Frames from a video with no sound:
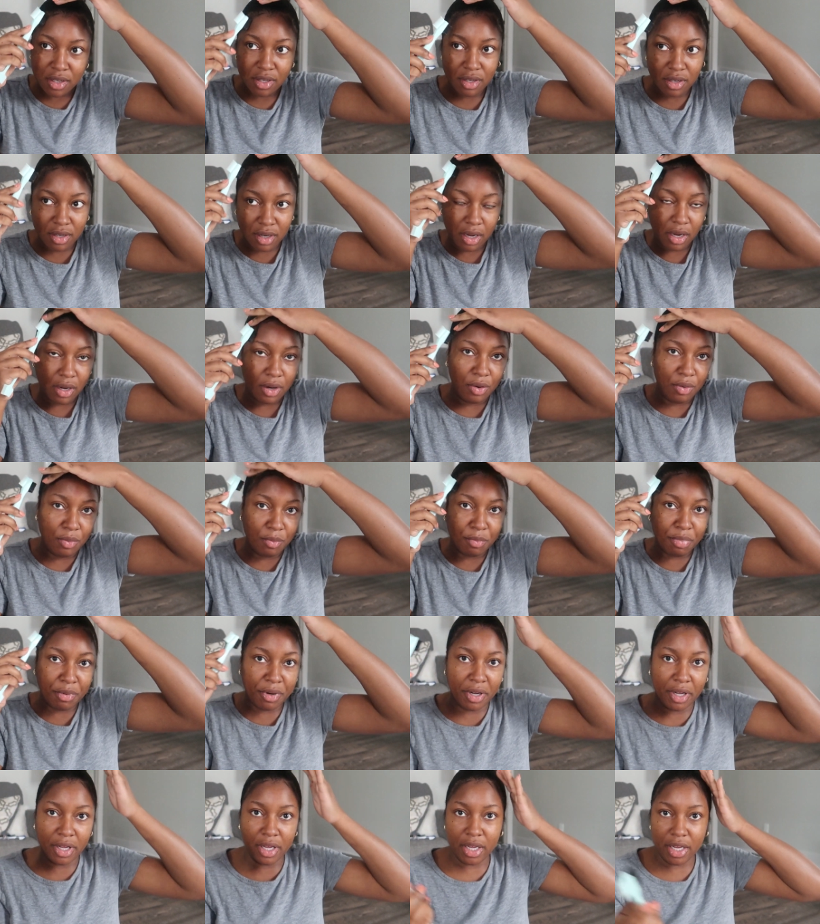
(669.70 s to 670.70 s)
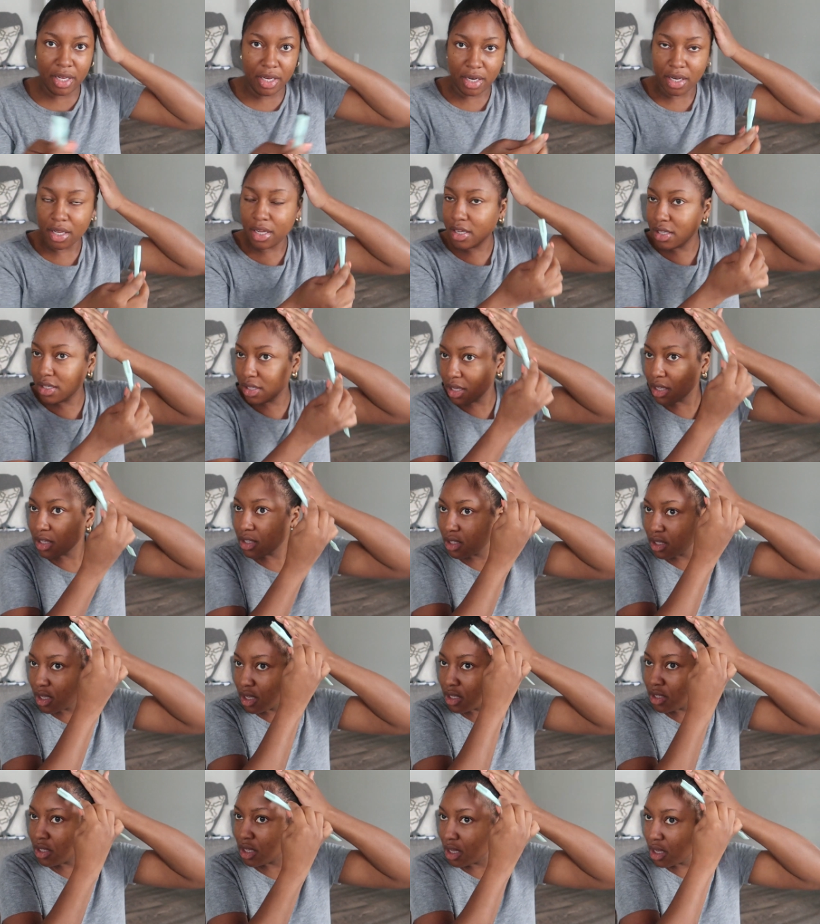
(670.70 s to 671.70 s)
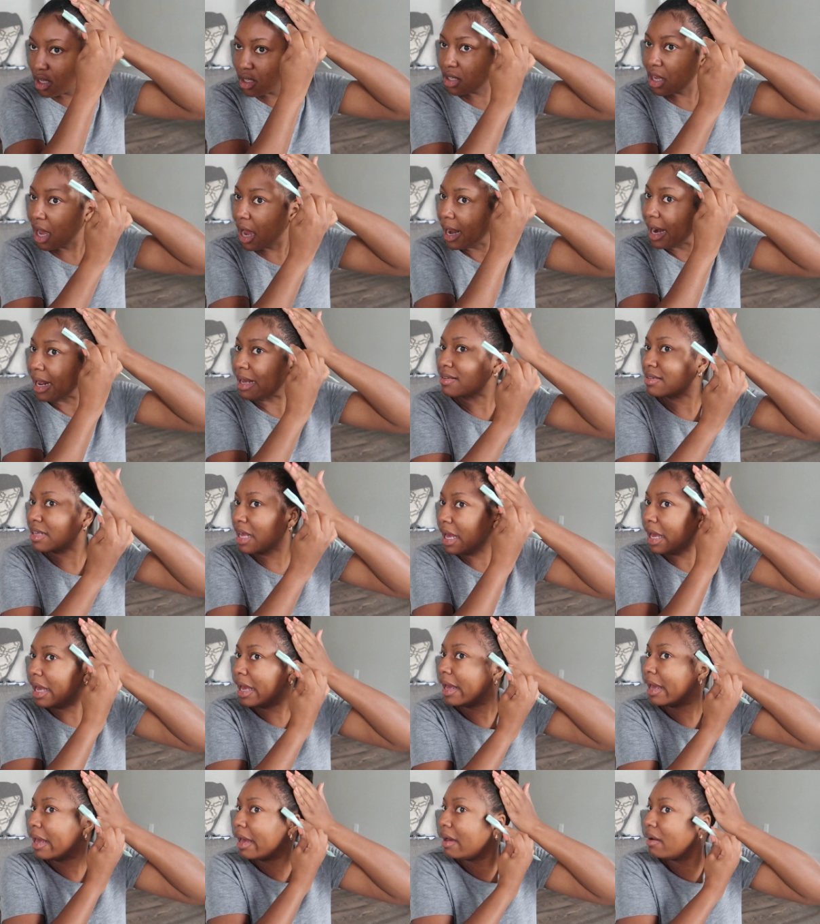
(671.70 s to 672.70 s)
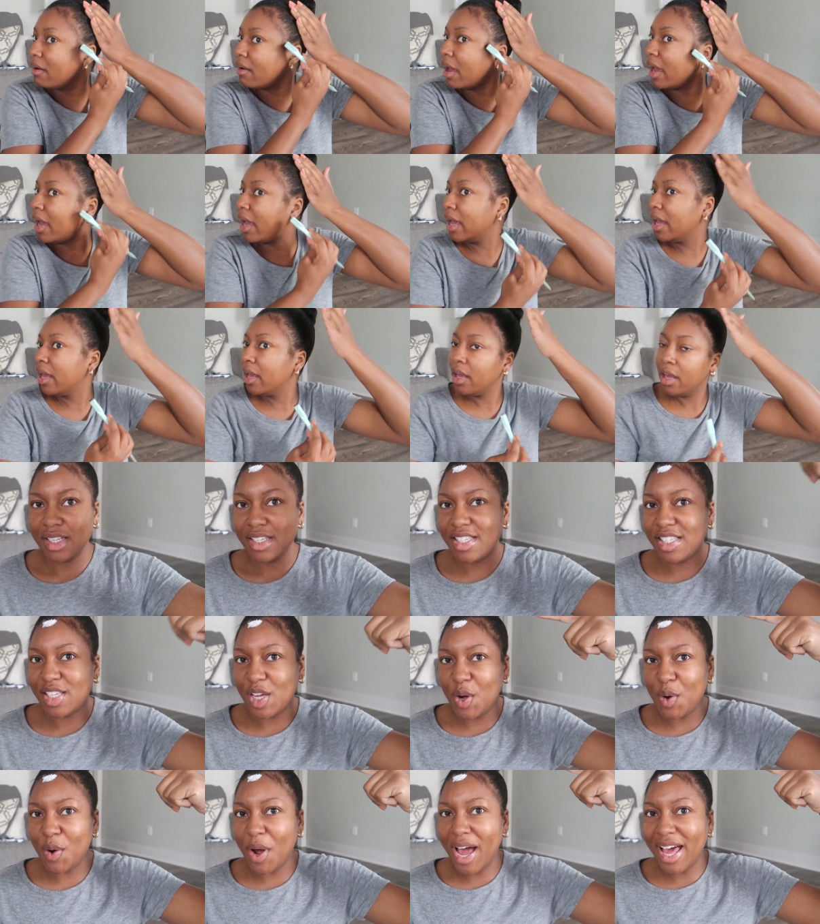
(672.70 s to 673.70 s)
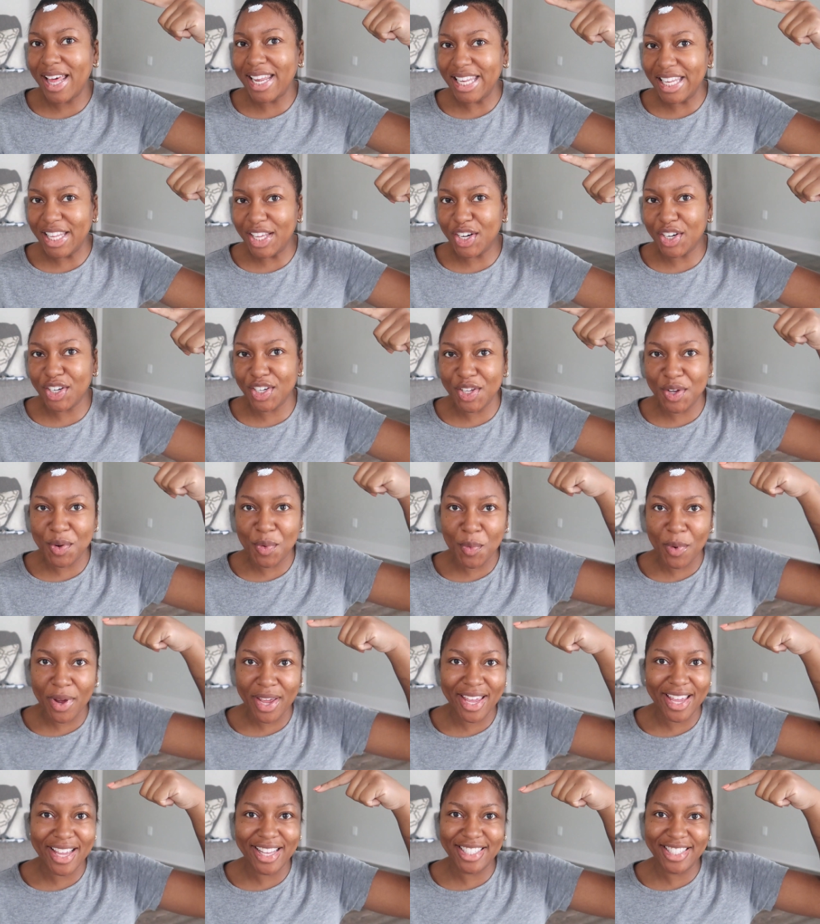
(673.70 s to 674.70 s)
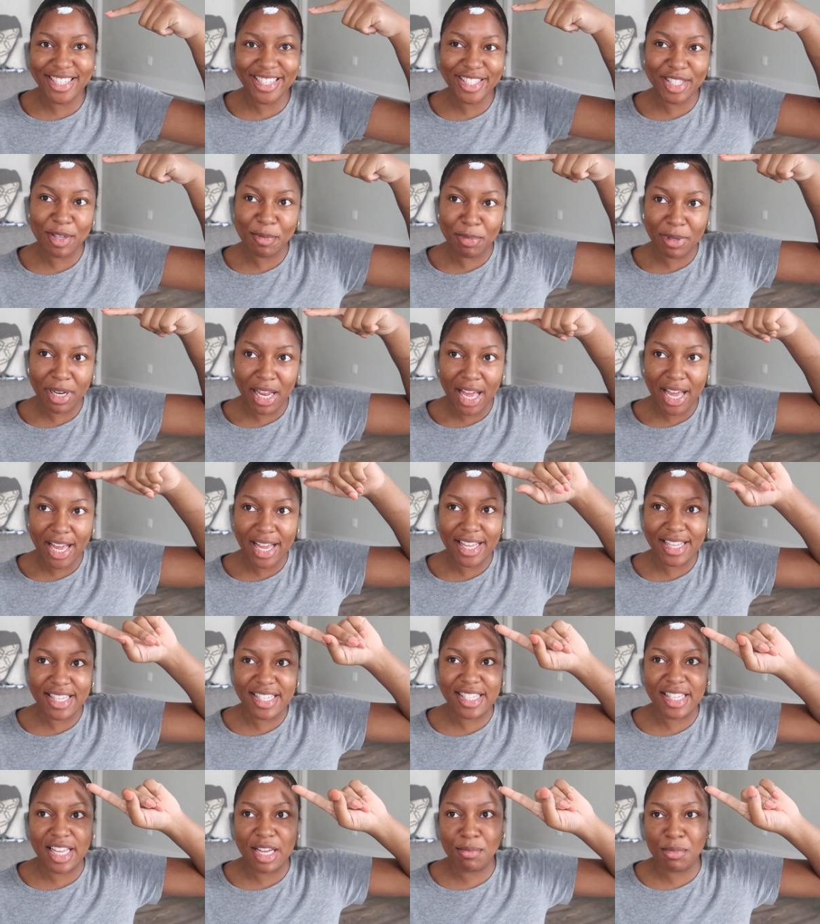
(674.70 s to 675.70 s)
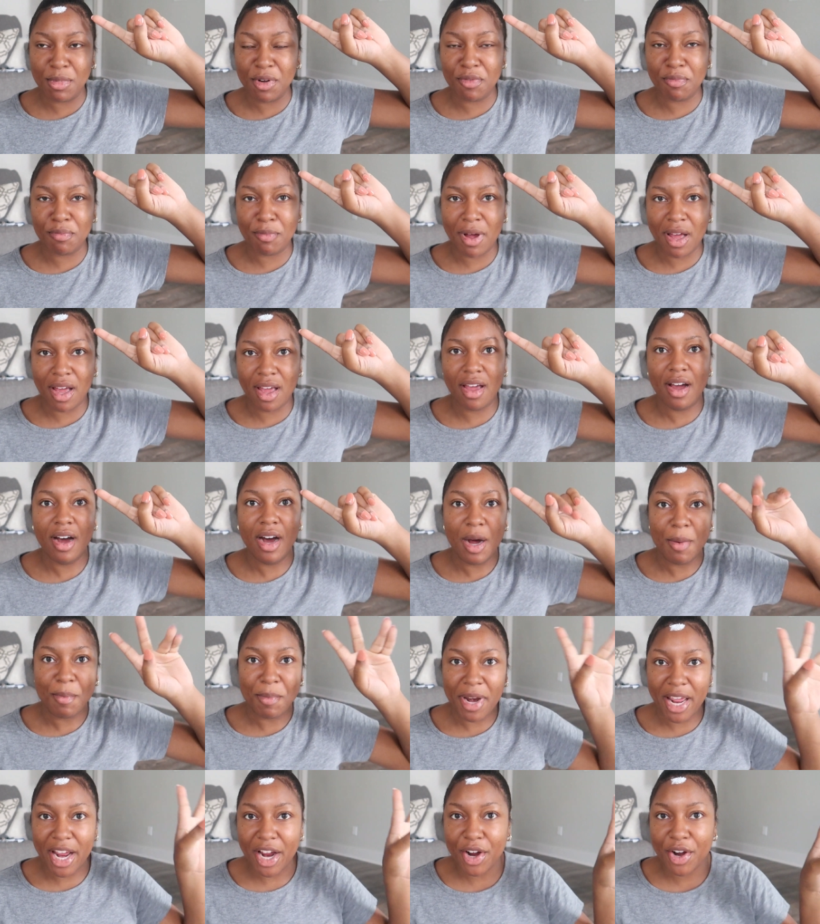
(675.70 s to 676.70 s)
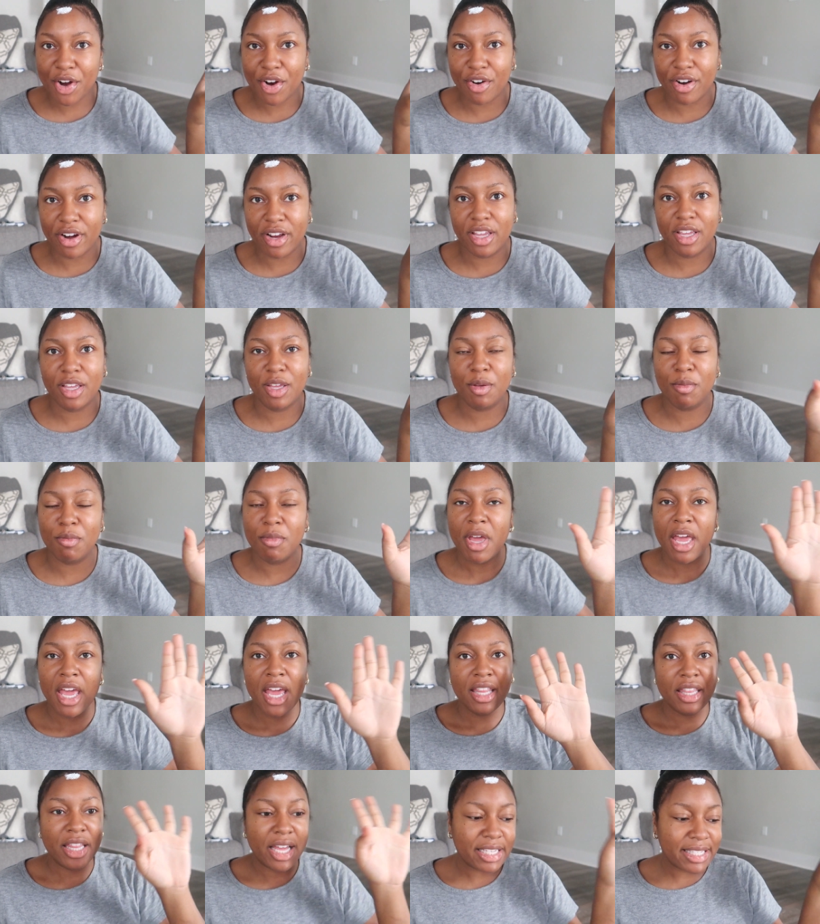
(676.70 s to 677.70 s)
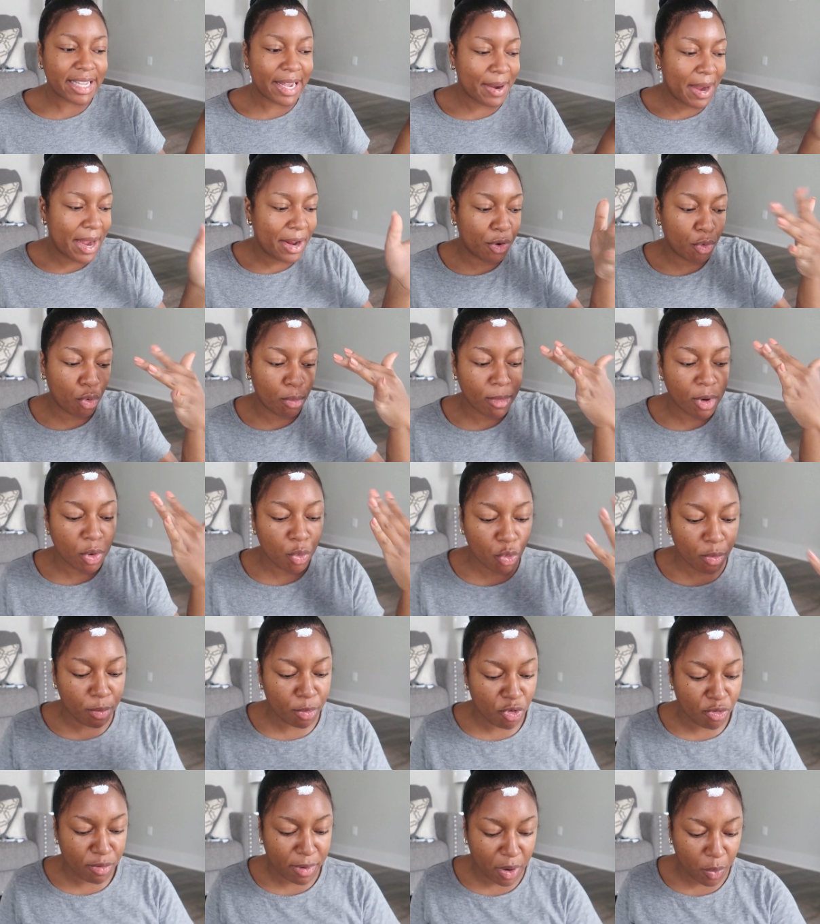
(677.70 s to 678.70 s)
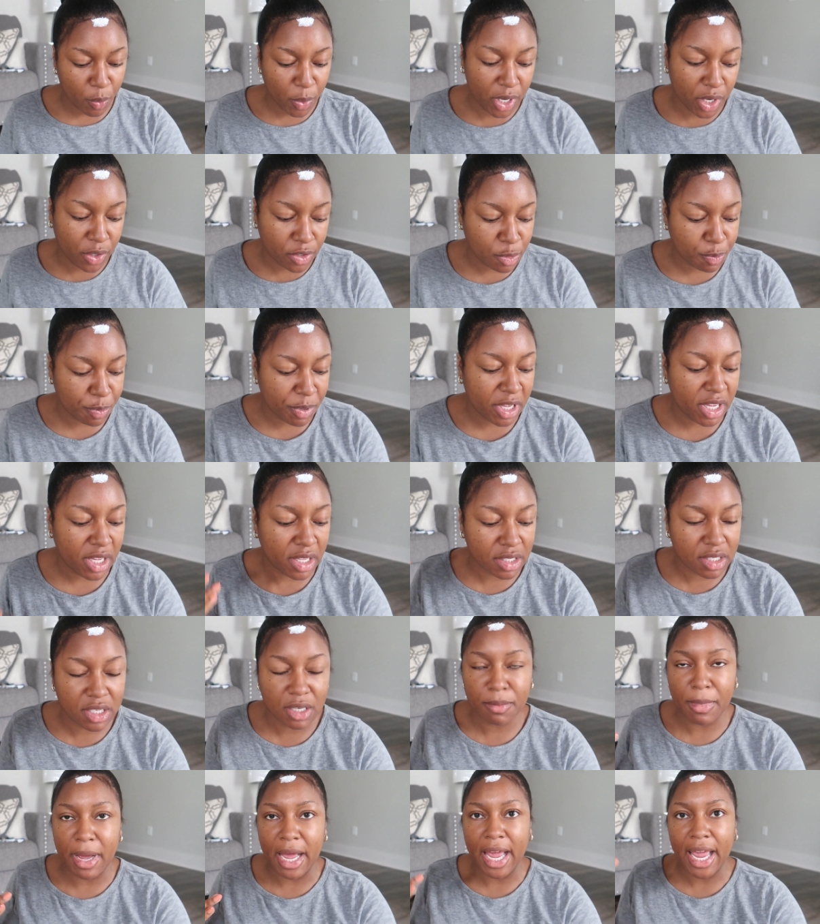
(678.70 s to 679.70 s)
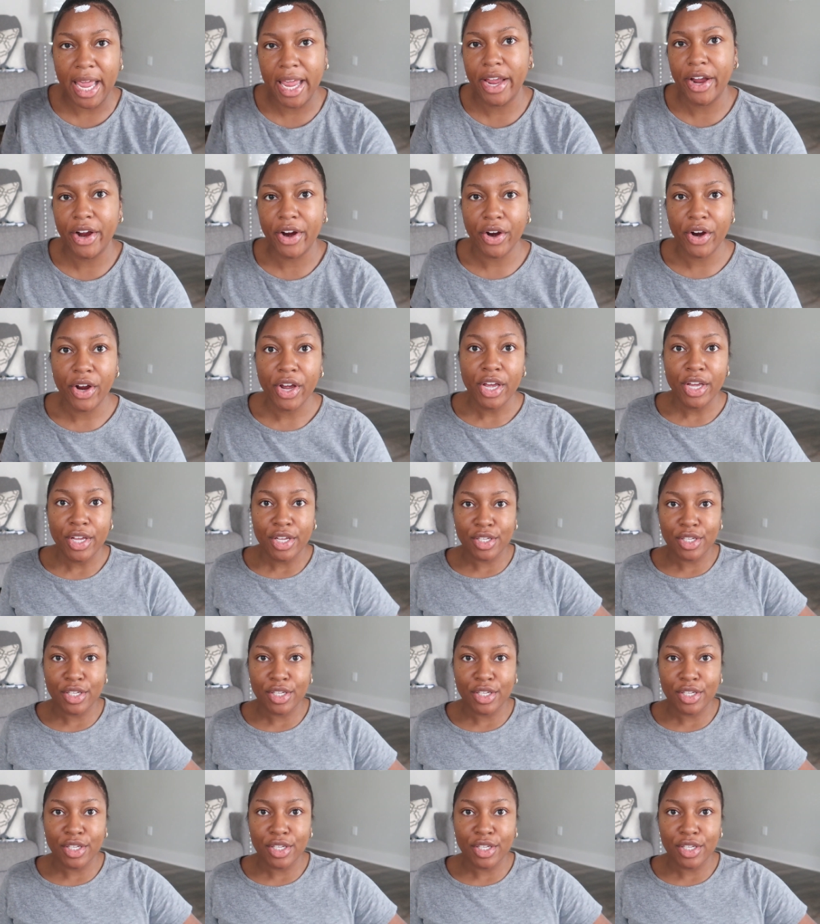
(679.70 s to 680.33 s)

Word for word: you know but it, it's it's it's hot outside okay so i literally went and just applied some of my um nair cream that's how i normally remove my widow's peak to my hair